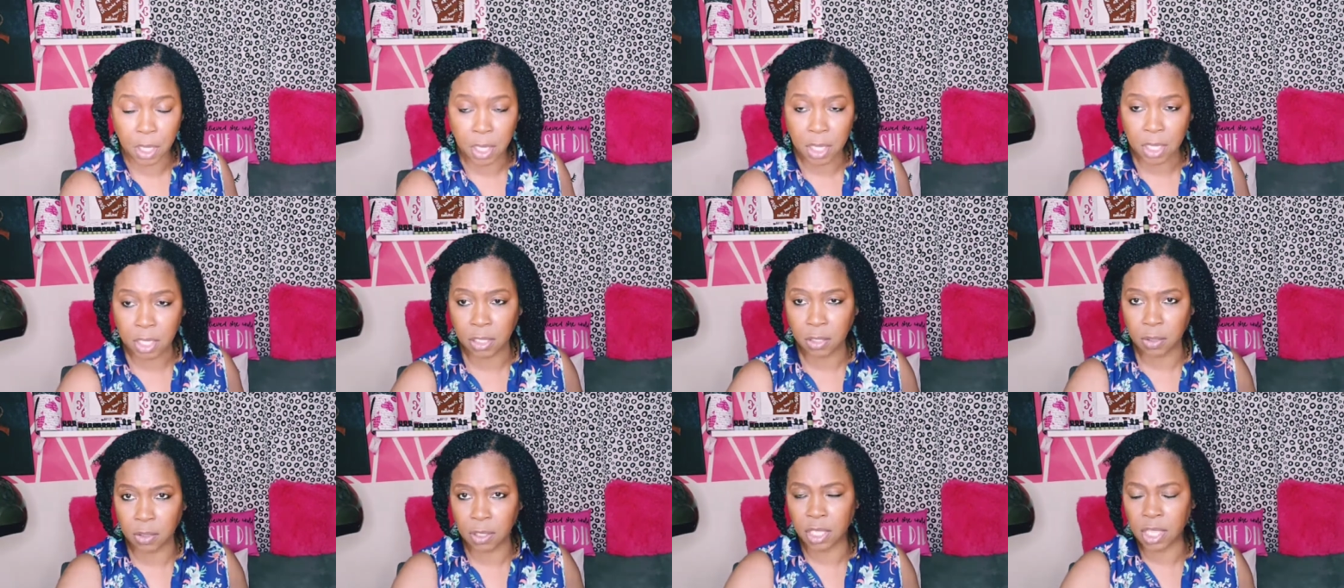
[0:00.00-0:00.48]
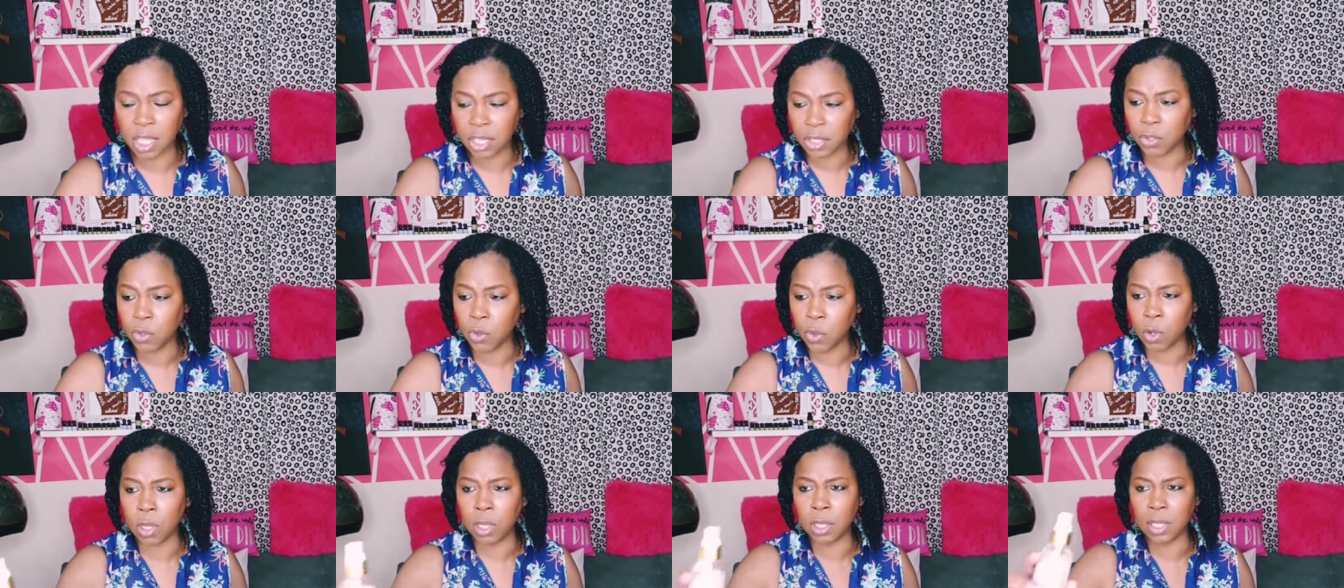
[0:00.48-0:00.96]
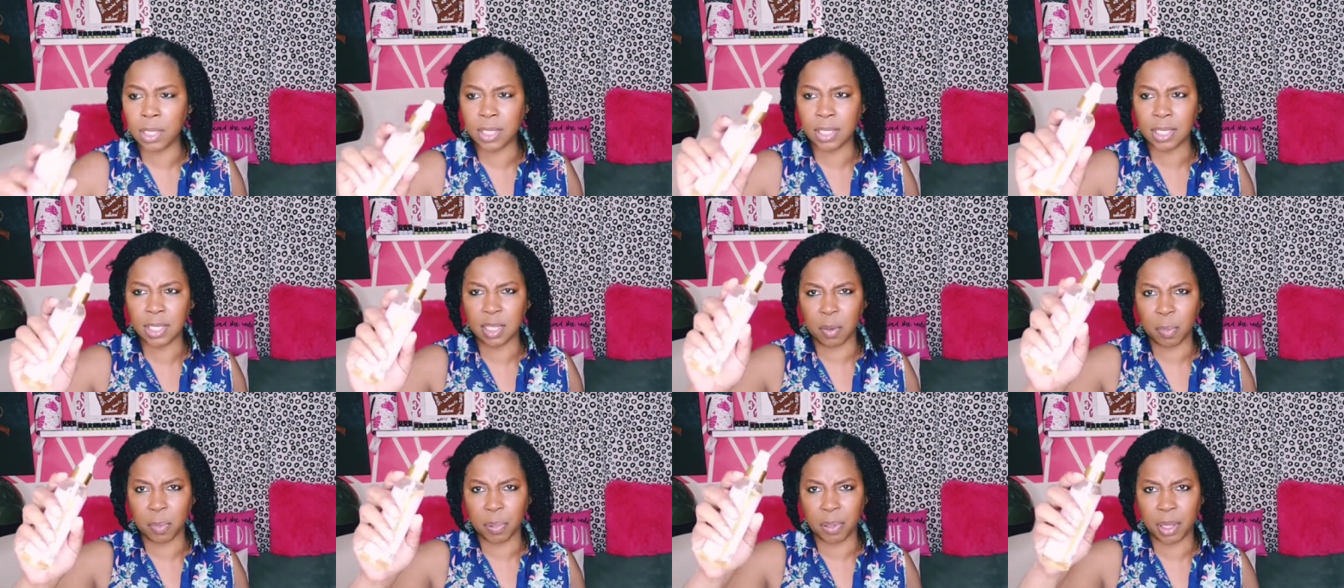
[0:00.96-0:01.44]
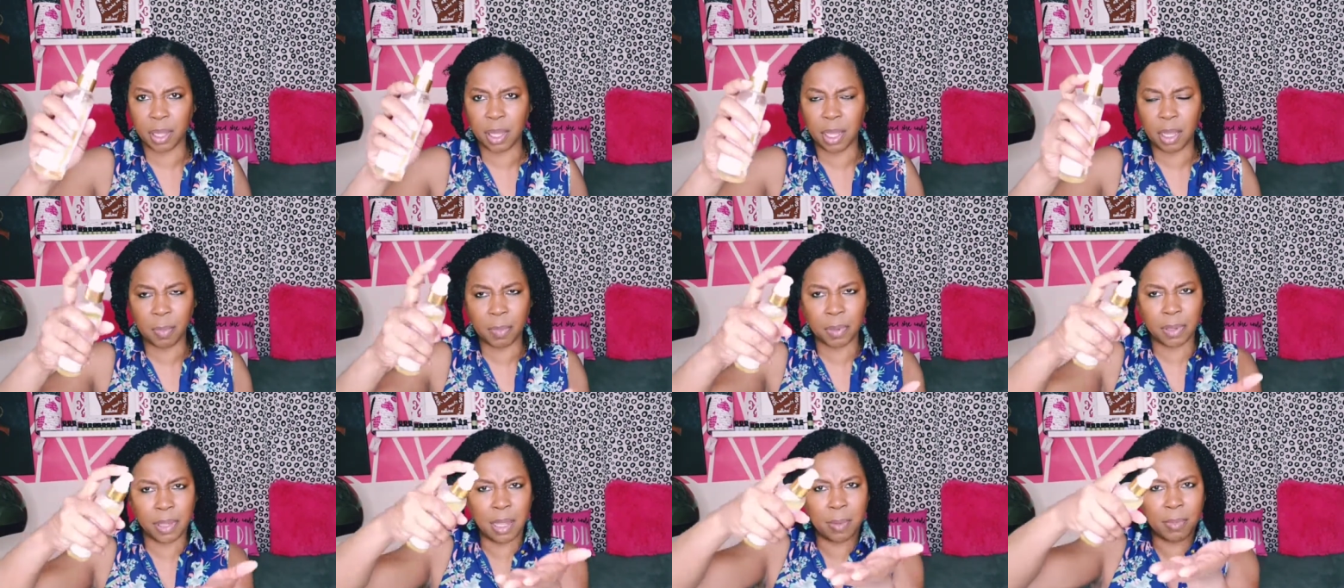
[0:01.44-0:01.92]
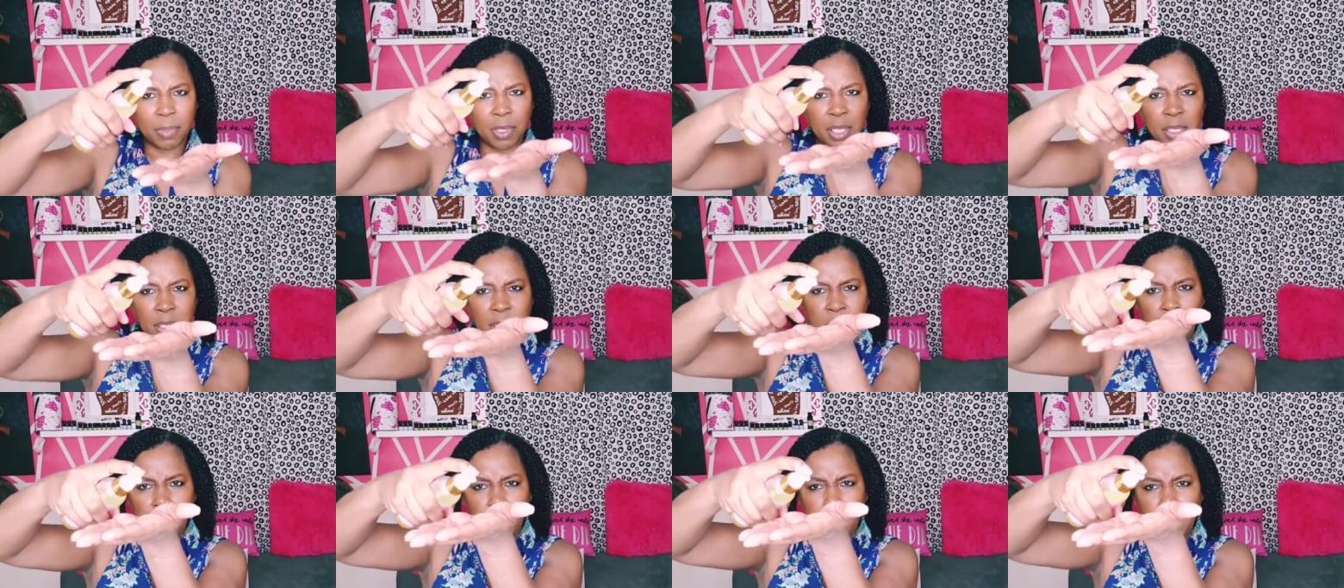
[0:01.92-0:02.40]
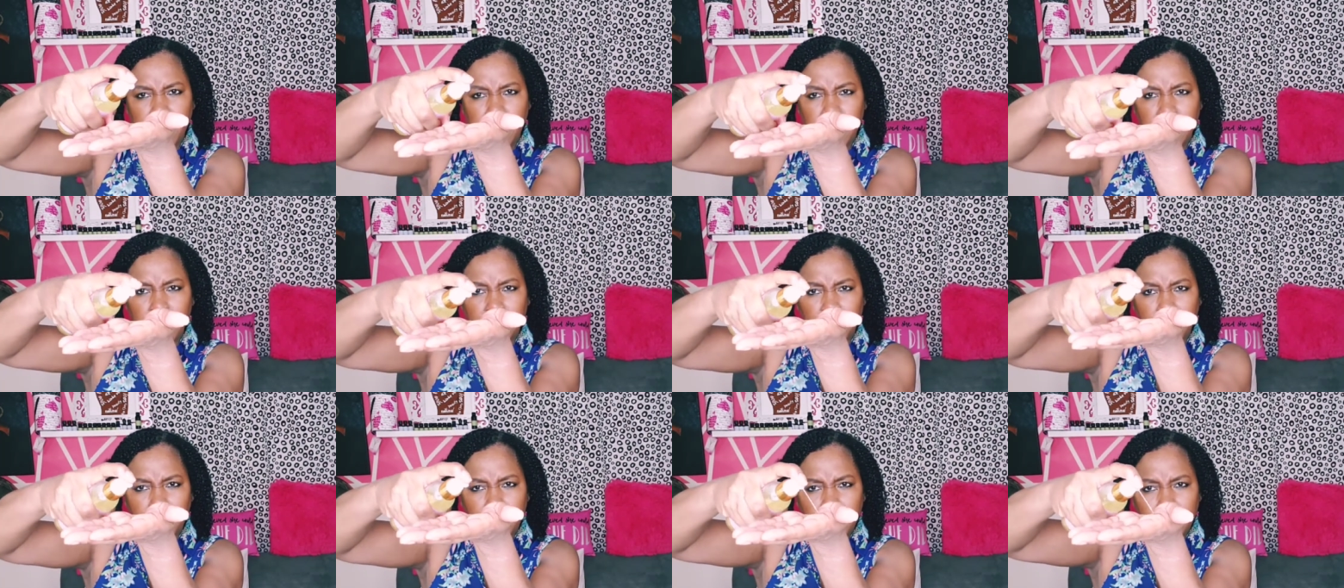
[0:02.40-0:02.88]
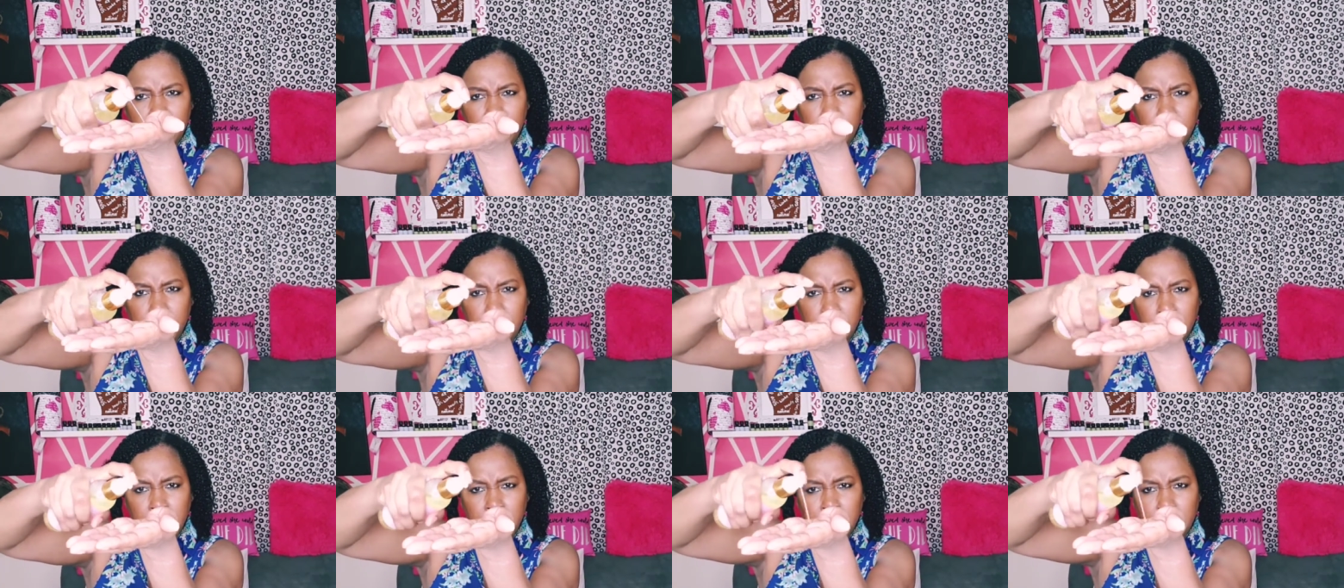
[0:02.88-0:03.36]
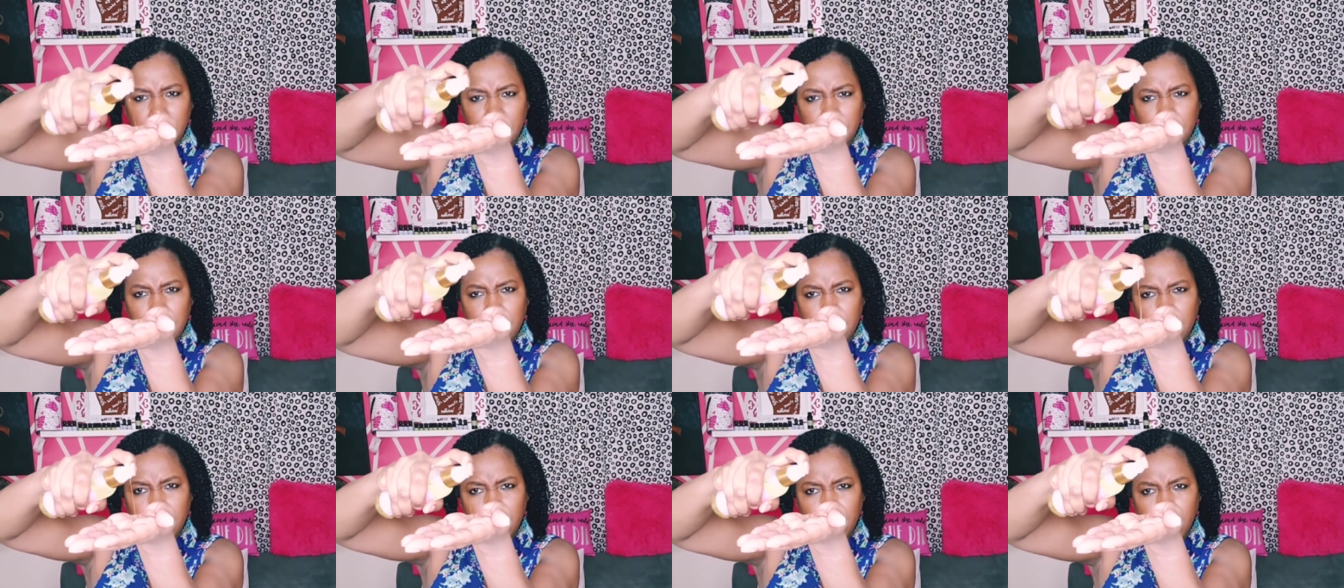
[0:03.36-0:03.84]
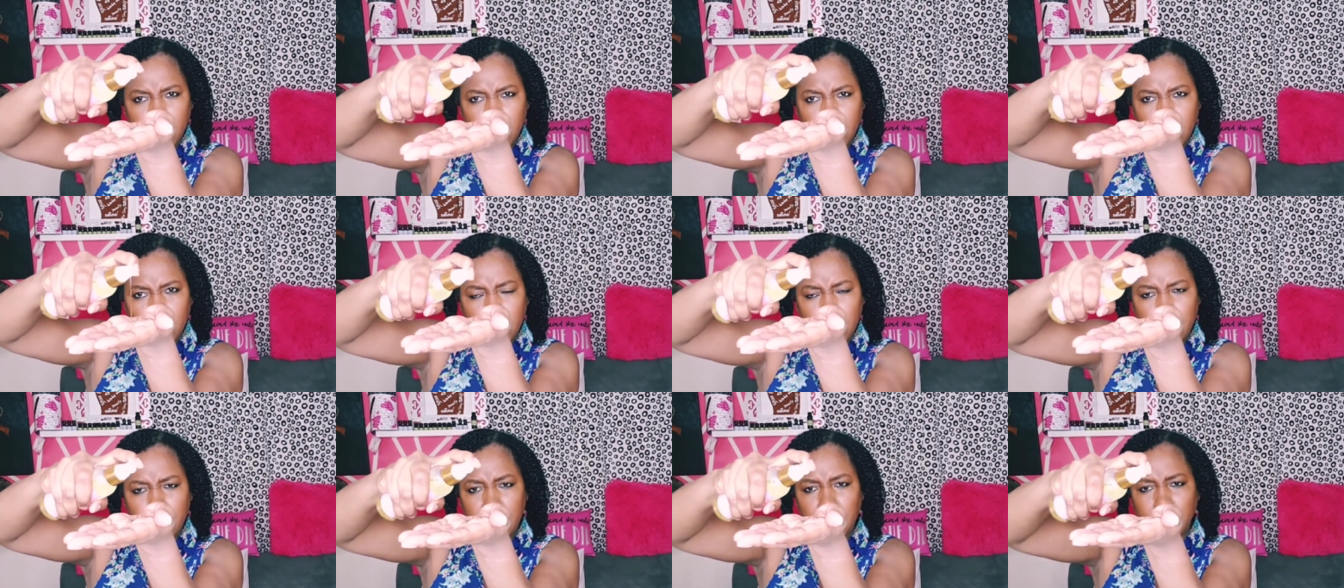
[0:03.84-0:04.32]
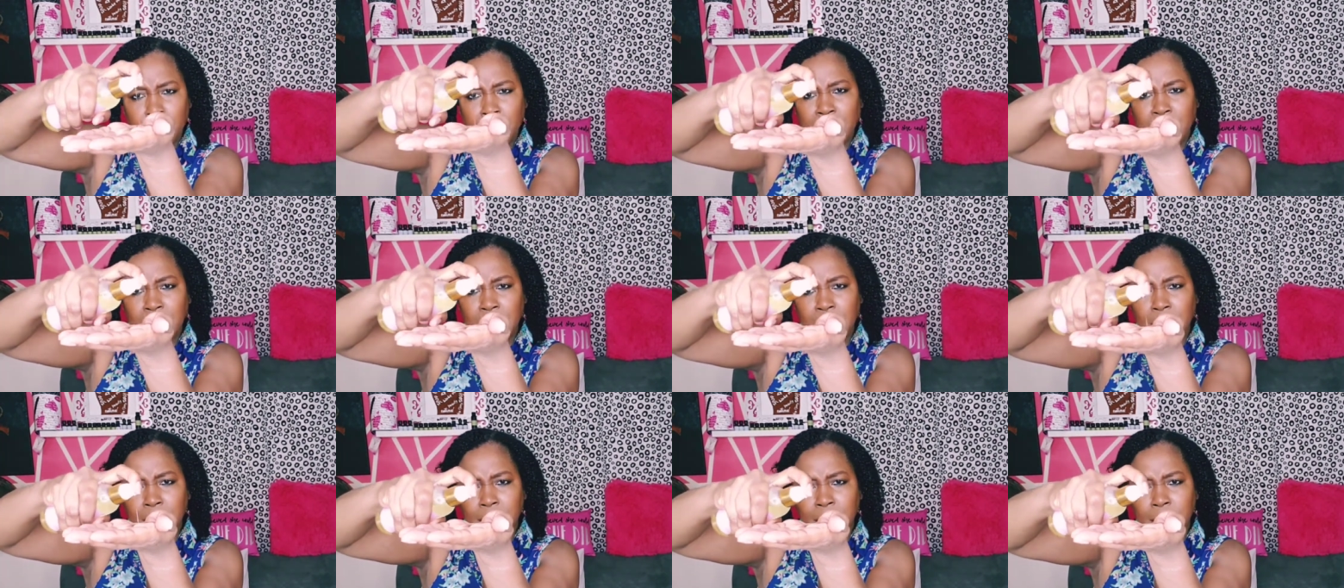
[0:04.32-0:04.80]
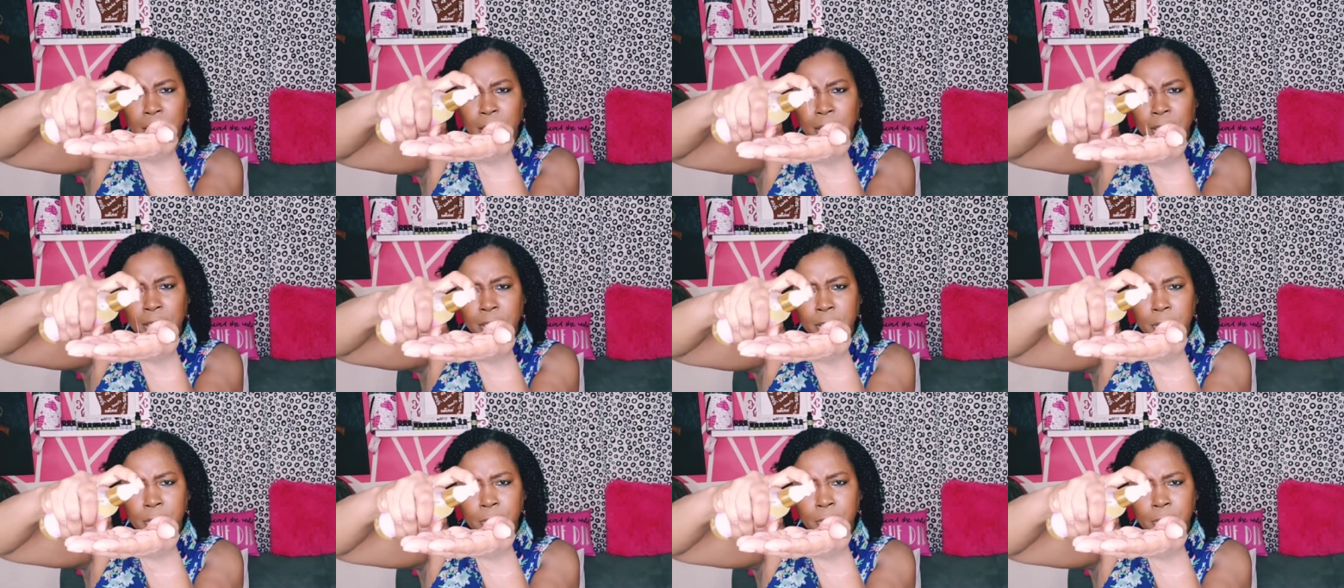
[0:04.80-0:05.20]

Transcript: So this oil is in a pump. I'm just gonna pump some oil in my hands,